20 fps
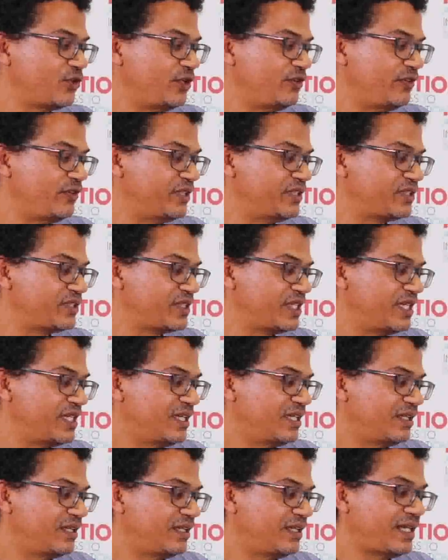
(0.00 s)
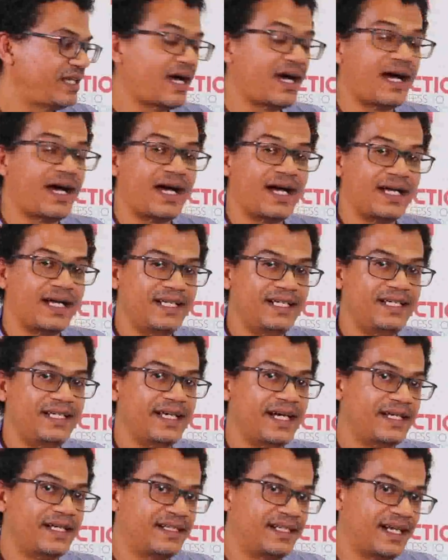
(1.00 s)
for events that are
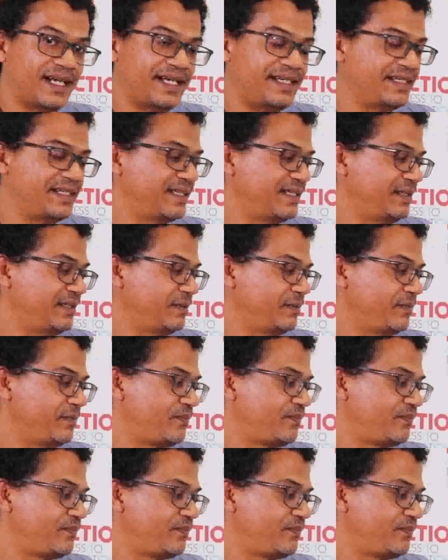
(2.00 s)
highly unlikely.